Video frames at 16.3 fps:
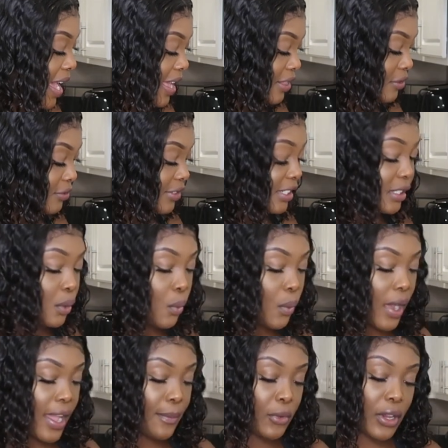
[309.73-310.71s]
And the reason
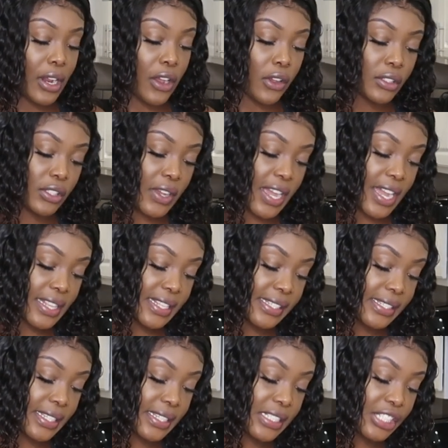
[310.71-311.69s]
why I'm going to also add
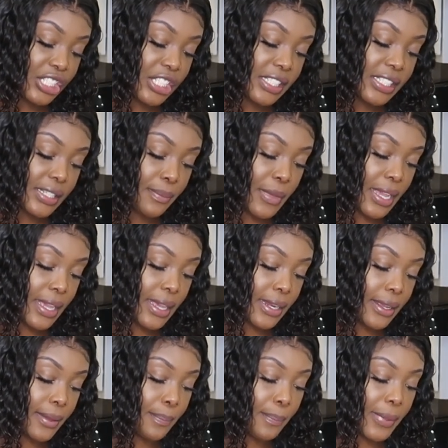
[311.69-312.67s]
this in is just to make
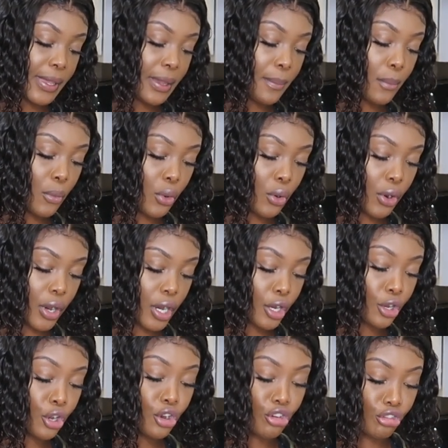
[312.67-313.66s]
it a bit
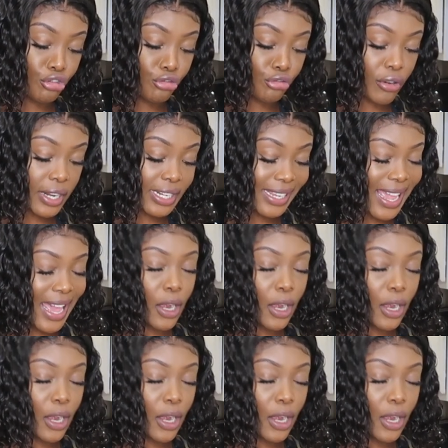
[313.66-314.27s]
more runny.